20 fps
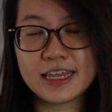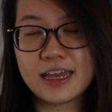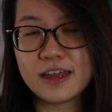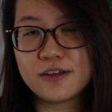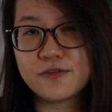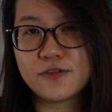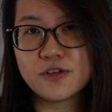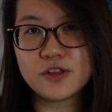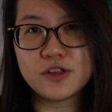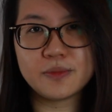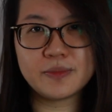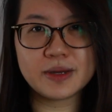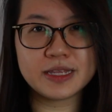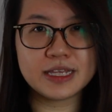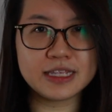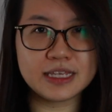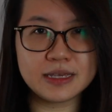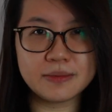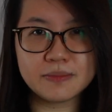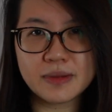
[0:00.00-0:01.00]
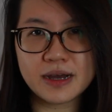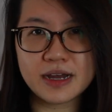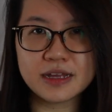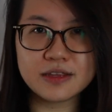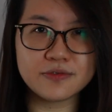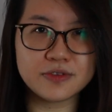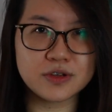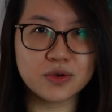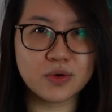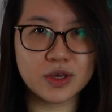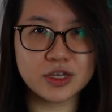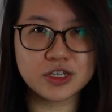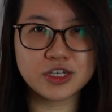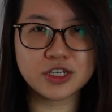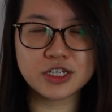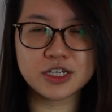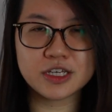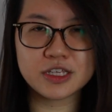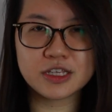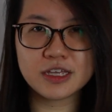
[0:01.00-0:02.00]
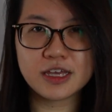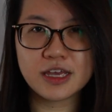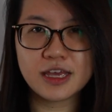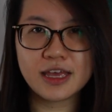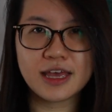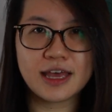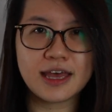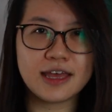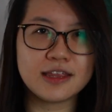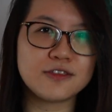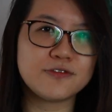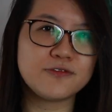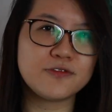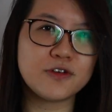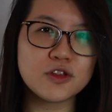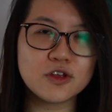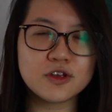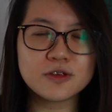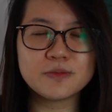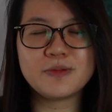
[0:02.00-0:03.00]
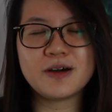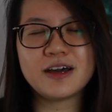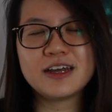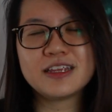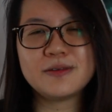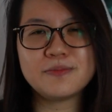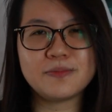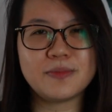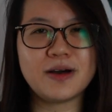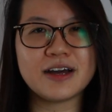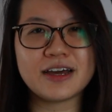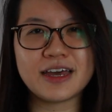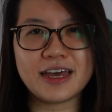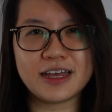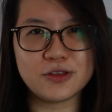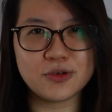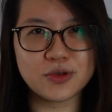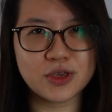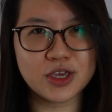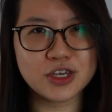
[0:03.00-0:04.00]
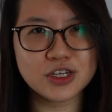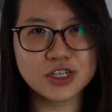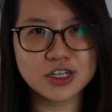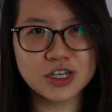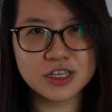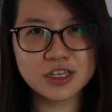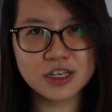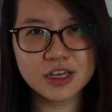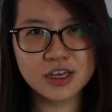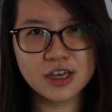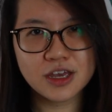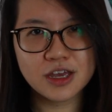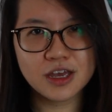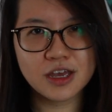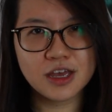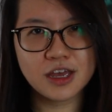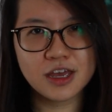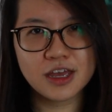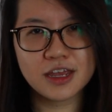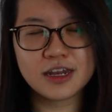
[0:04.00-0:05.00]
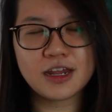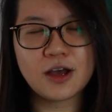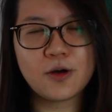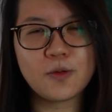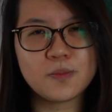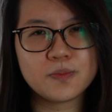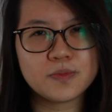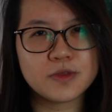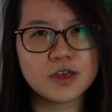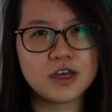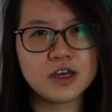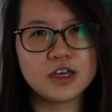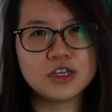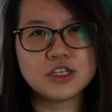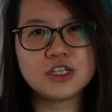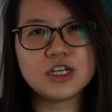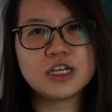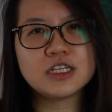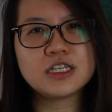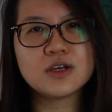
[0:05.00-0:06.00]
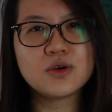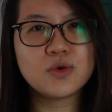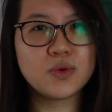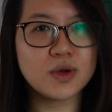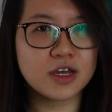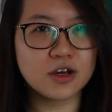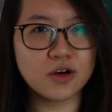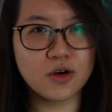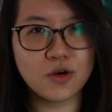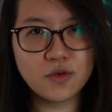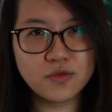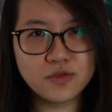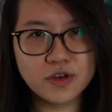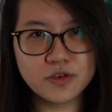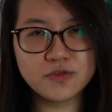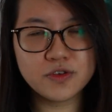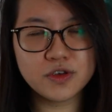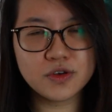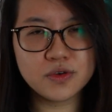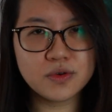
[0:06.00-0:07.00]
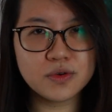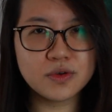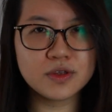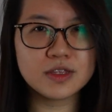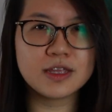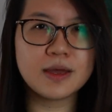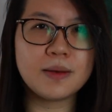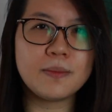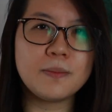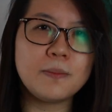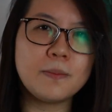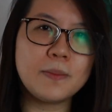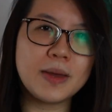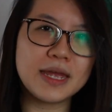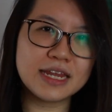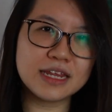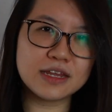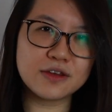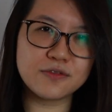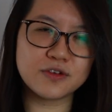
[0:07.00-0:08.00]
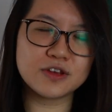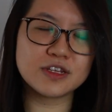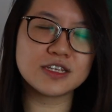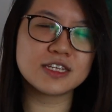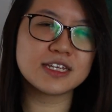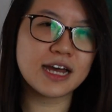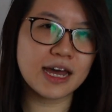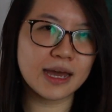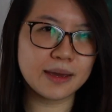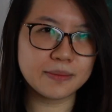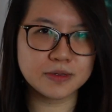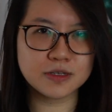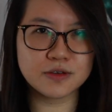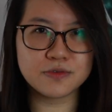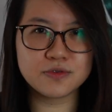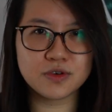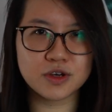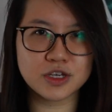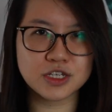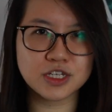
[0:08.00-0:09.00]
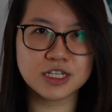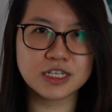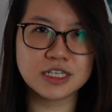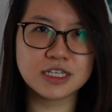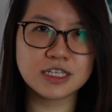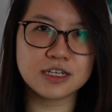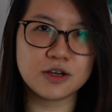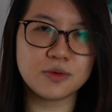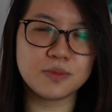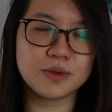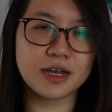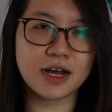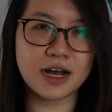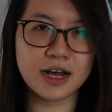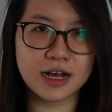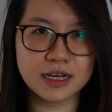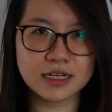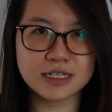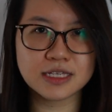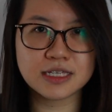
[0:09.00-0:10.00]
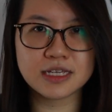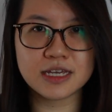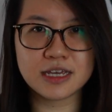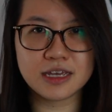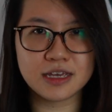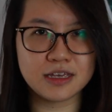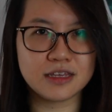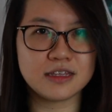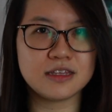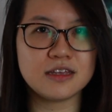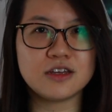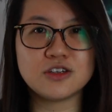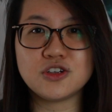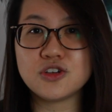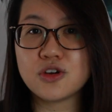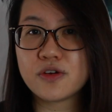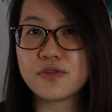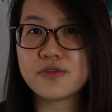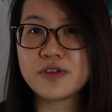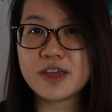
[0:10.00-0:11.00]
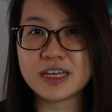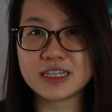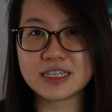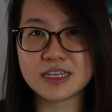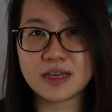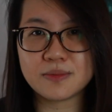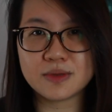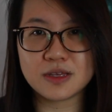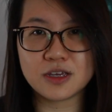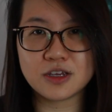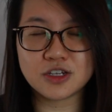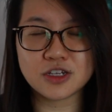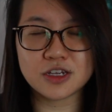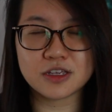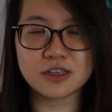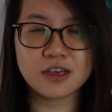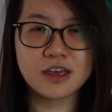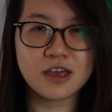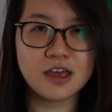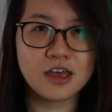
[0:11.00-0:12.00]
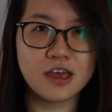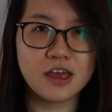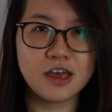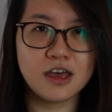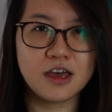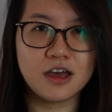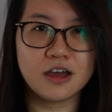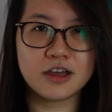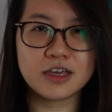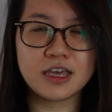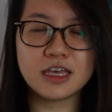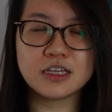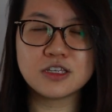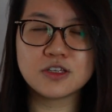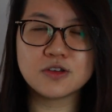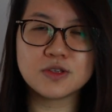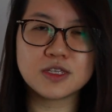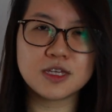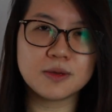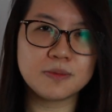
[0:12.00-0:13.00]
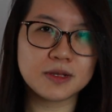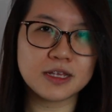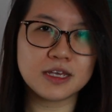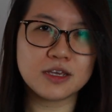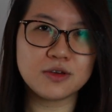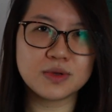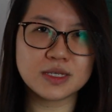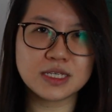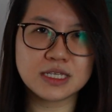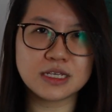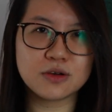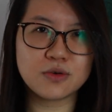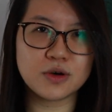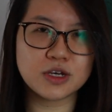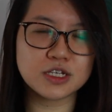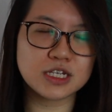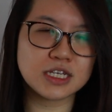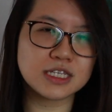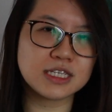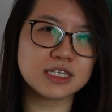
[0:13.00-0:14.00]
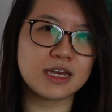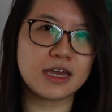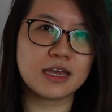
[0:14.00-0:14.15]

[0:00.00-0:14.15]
then followed by the demand of the question, and followed by the mark allocation. Now, just a quick overview, there are many different types of questions that will be asked in a geography examination. Okay, so typically you will see questions